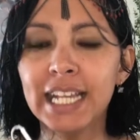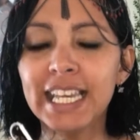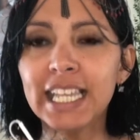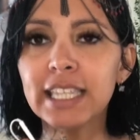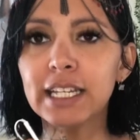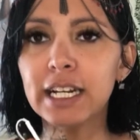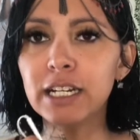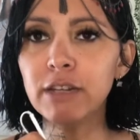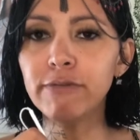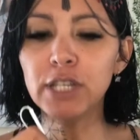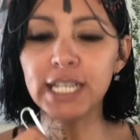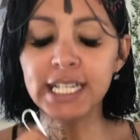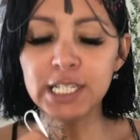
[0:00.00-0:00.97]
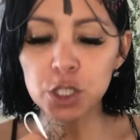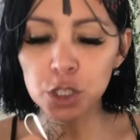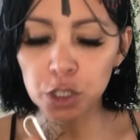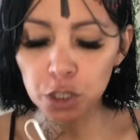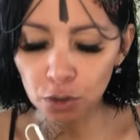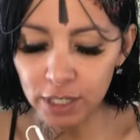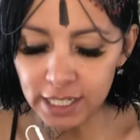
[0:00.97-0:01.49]
Get rid of the
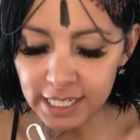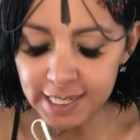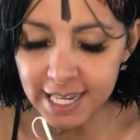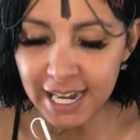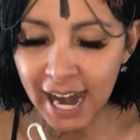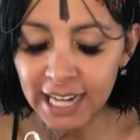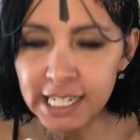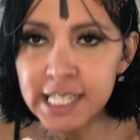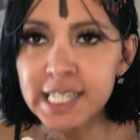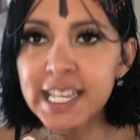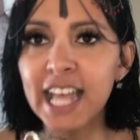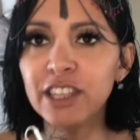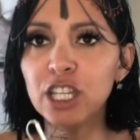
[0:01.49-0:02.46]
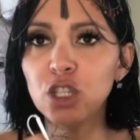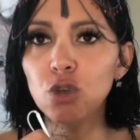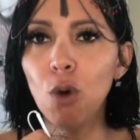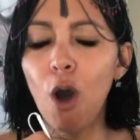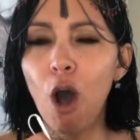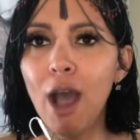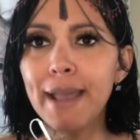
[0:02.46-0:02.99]
insecurities and understand that you
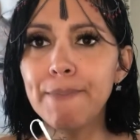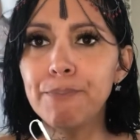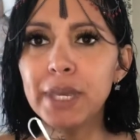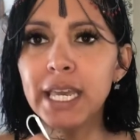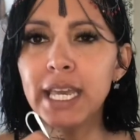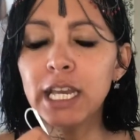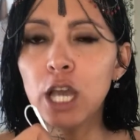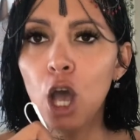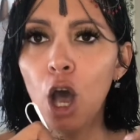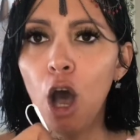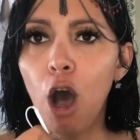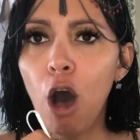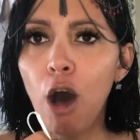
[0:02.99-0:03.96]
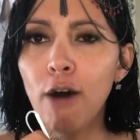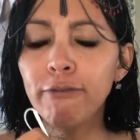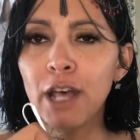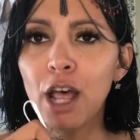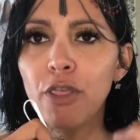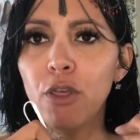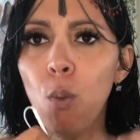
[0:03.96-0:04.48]
are a being of
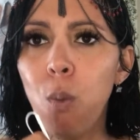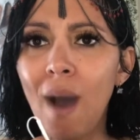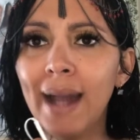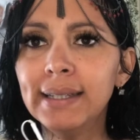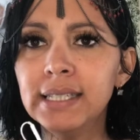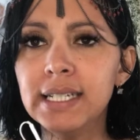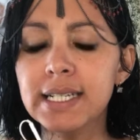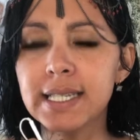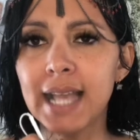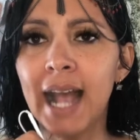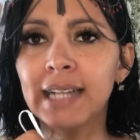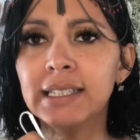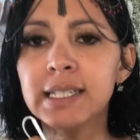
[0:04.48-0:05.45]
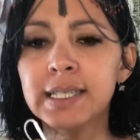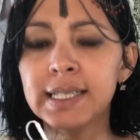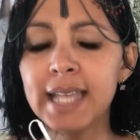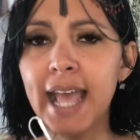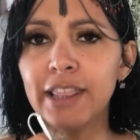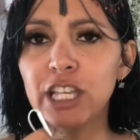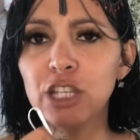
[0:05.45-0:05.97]
the oneness.
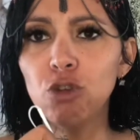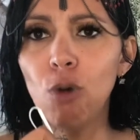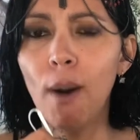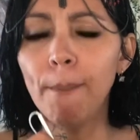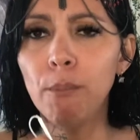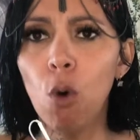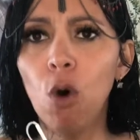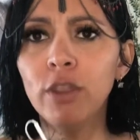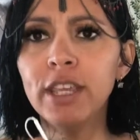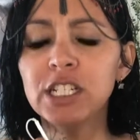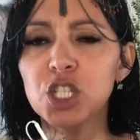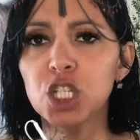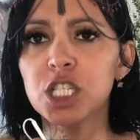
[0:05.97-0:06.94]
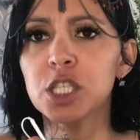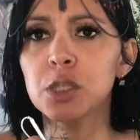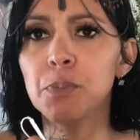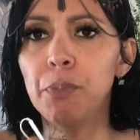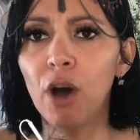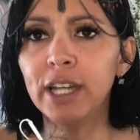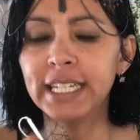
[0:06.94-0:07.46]
Understand that you are more than just the
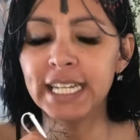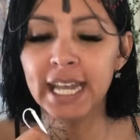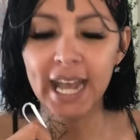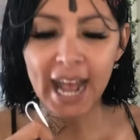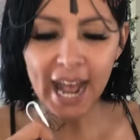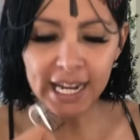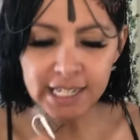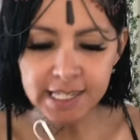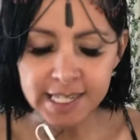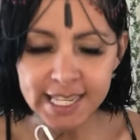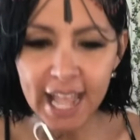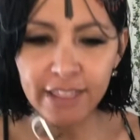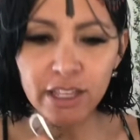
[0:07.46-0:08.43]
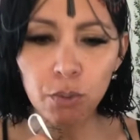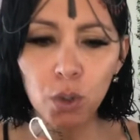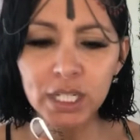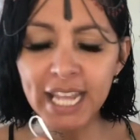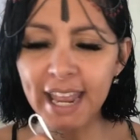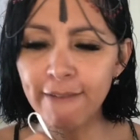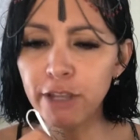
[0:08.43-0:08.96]
body. Understand that
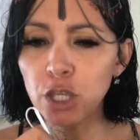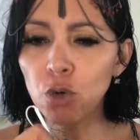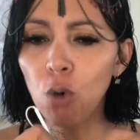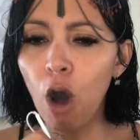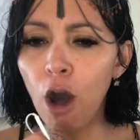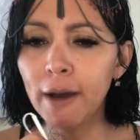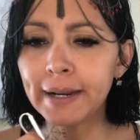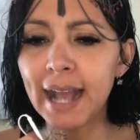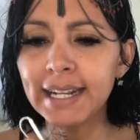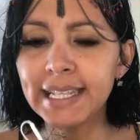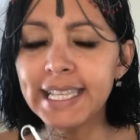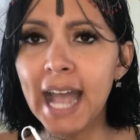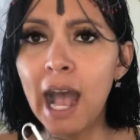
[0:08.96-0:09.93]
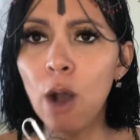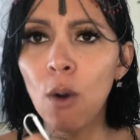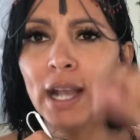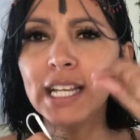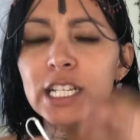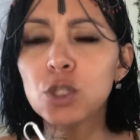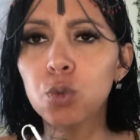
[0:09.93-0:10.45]
whatever you are right now
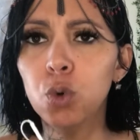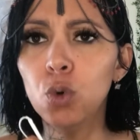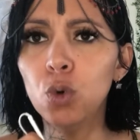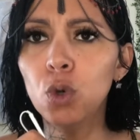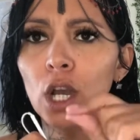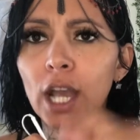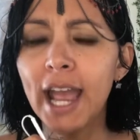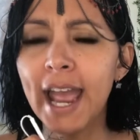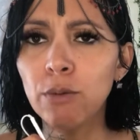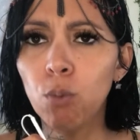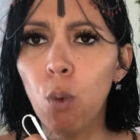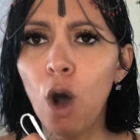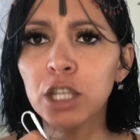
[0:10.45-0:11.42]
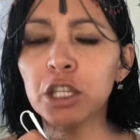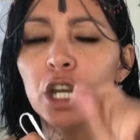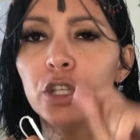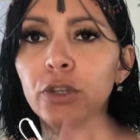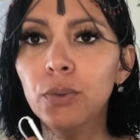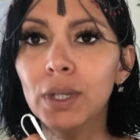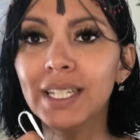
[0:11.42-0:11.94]
is who and what
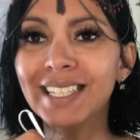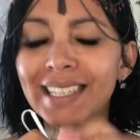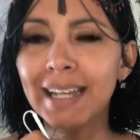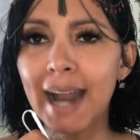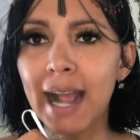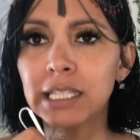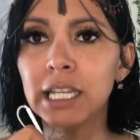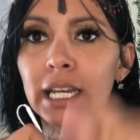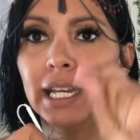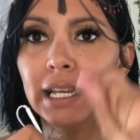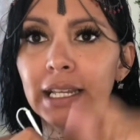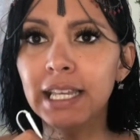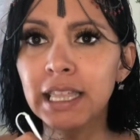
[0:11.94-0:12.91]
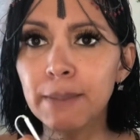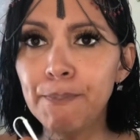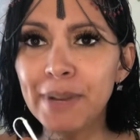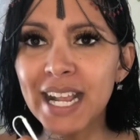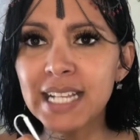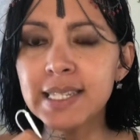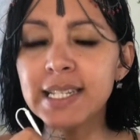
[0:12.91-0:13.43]
you will attract in the
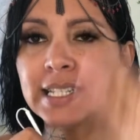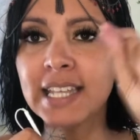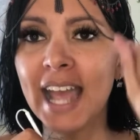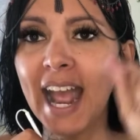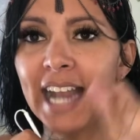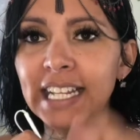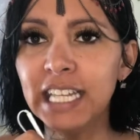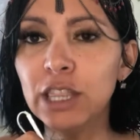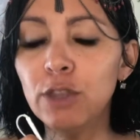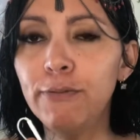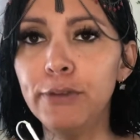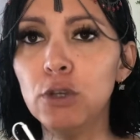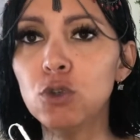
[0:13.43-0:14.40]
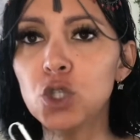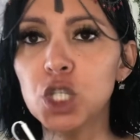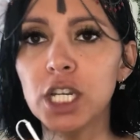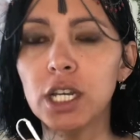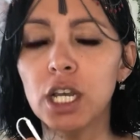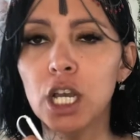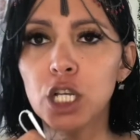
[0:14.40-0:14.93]
present and in the
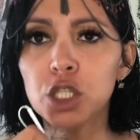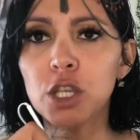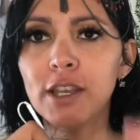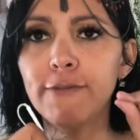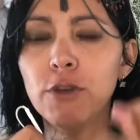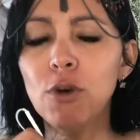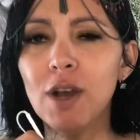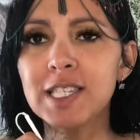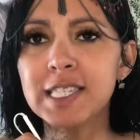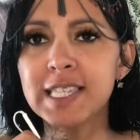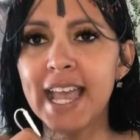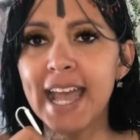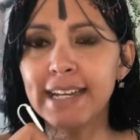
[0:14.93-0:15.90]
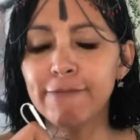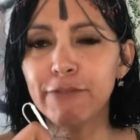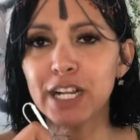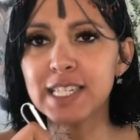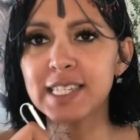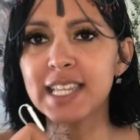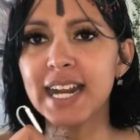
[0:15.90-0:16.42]
future. So if you are sad and
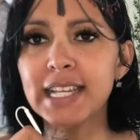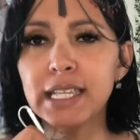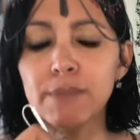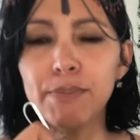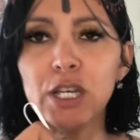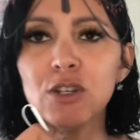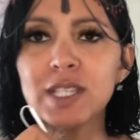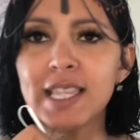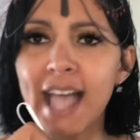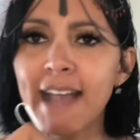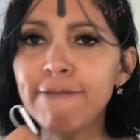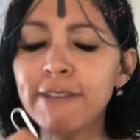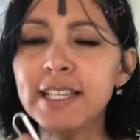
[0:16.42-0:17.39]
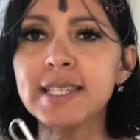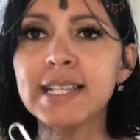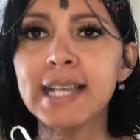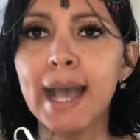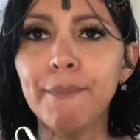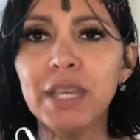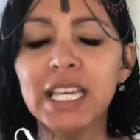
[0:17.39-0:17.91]
frustrated because life isn't
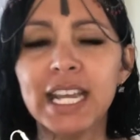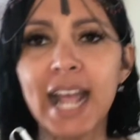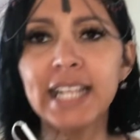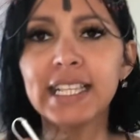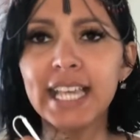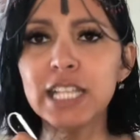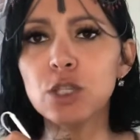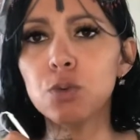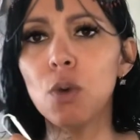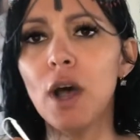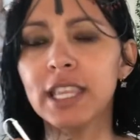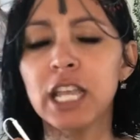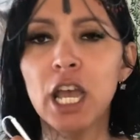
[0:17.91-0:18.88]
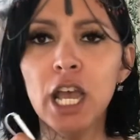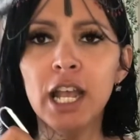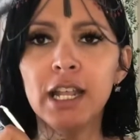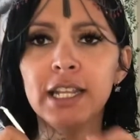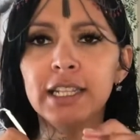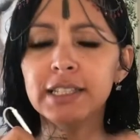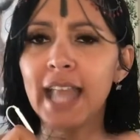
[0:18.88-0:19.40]
coming right, guess what?
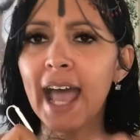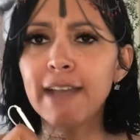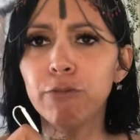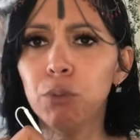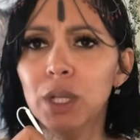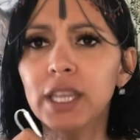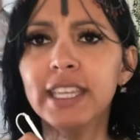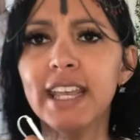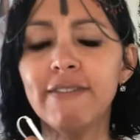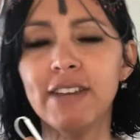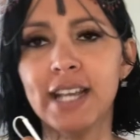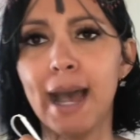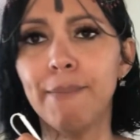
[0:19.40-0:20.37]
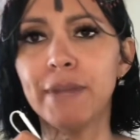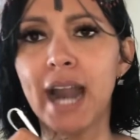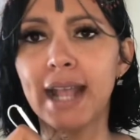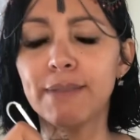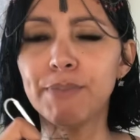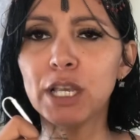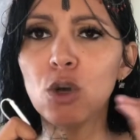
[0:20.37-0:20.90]
Life will never come
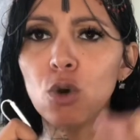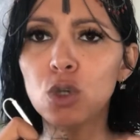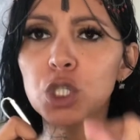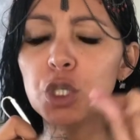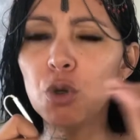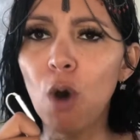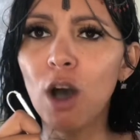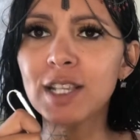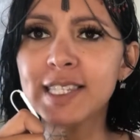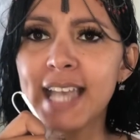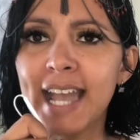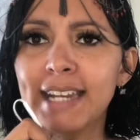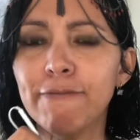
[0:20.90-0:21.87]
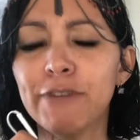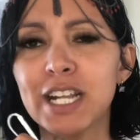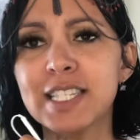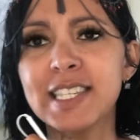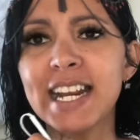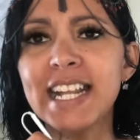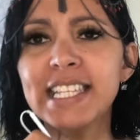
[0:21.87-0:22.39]
right because you are sad and
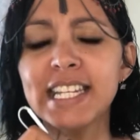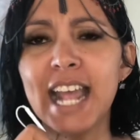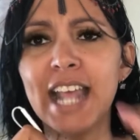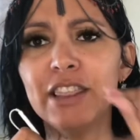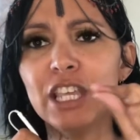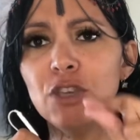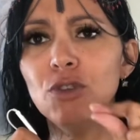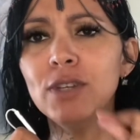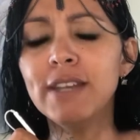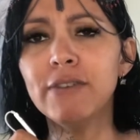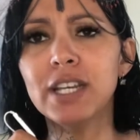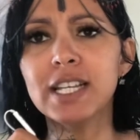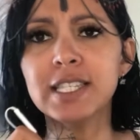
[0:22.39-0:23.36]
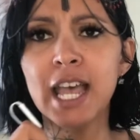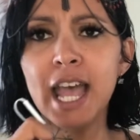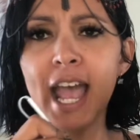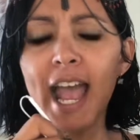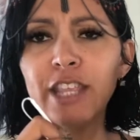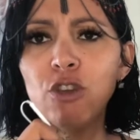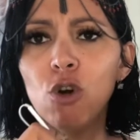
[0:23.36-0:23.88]
frustrated, and the universe
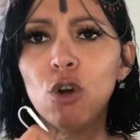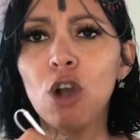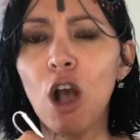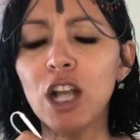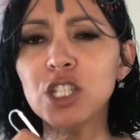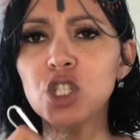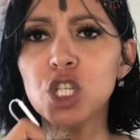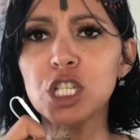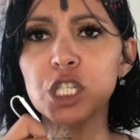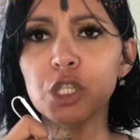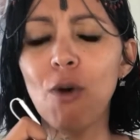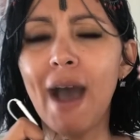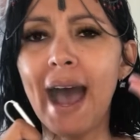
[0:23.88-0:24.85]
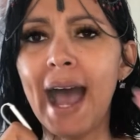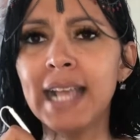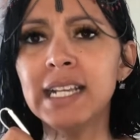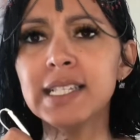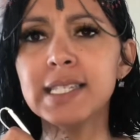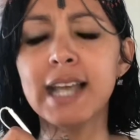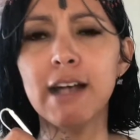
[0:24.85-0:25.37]
and your conscious, your higher
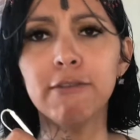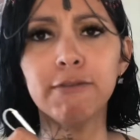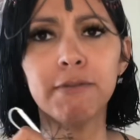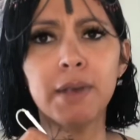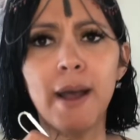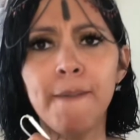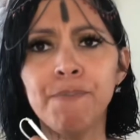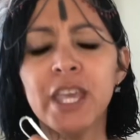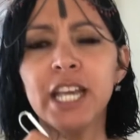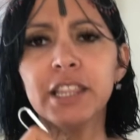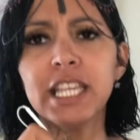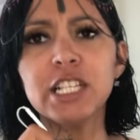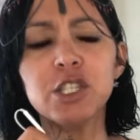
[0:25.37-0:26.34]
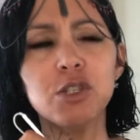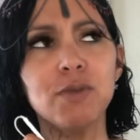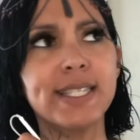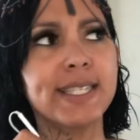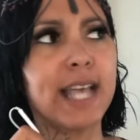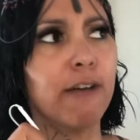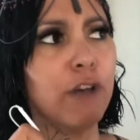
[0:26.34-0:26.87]
self um, thinks to
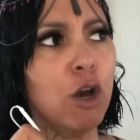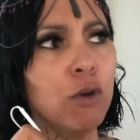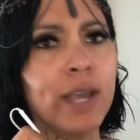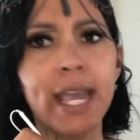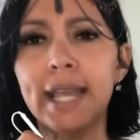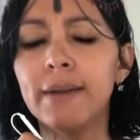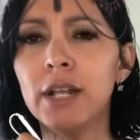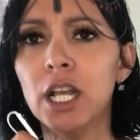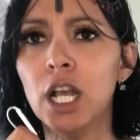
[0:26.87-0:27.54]
itself, okay,